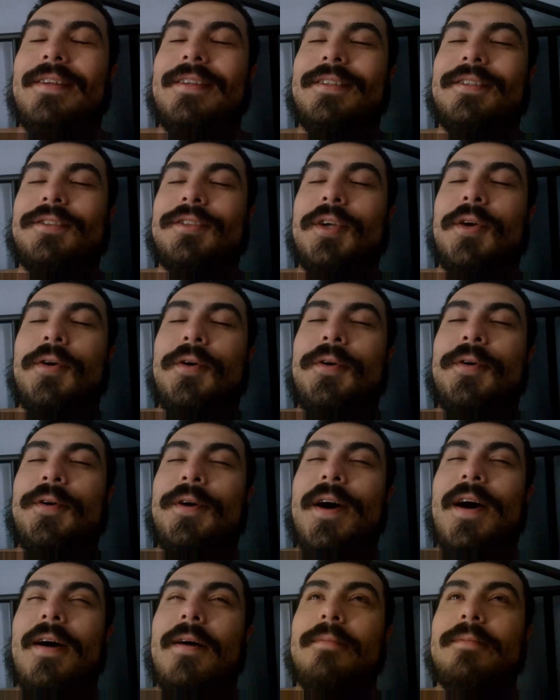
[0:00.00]

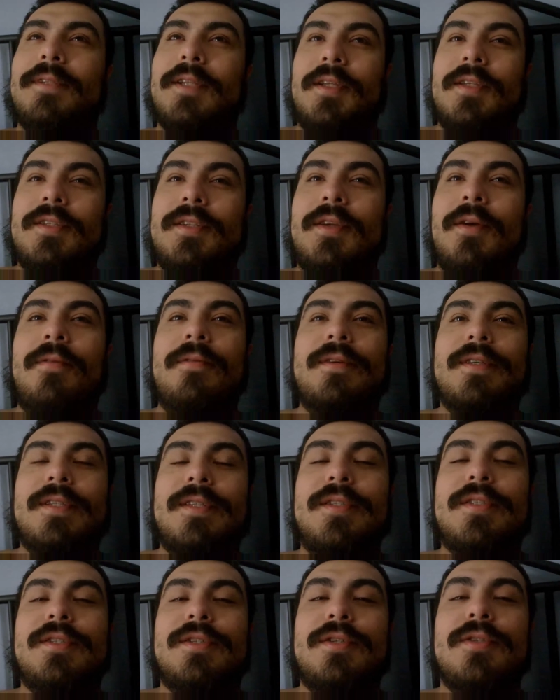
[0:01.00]
so just
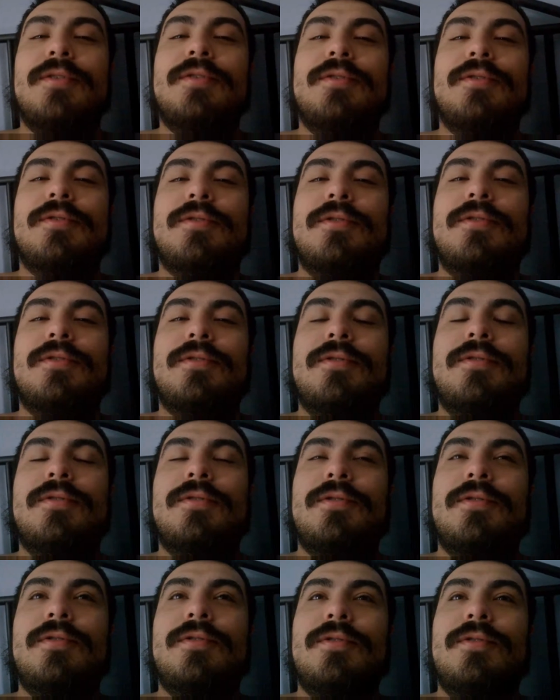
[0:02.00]
going
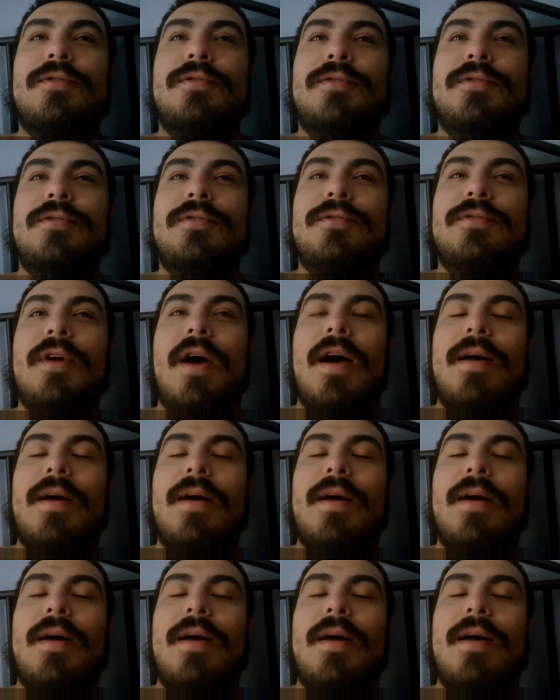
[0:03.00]
to